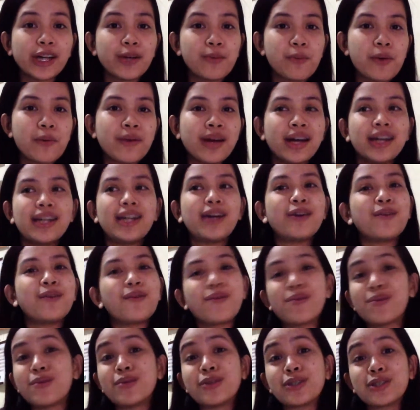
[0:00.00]
may mga
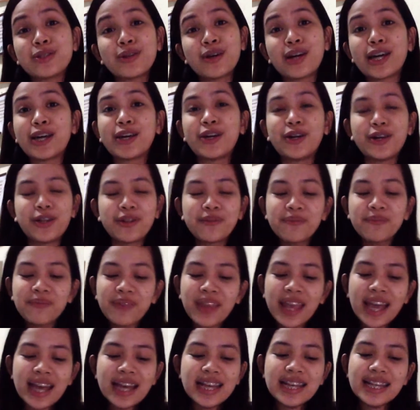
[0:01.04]
nauuso ngayon.
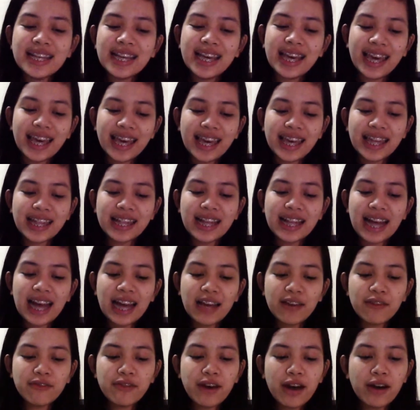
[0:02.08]
And
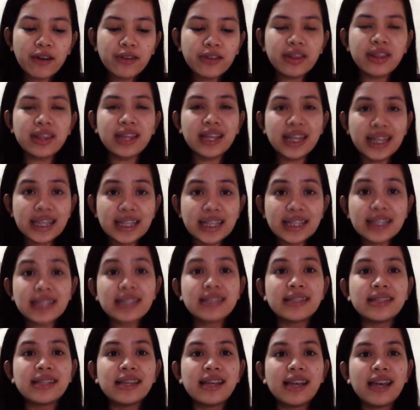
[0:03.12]
I found
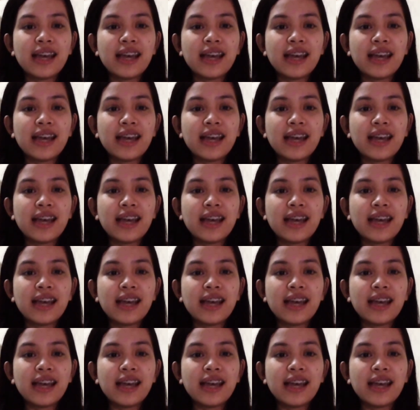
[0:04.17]
these.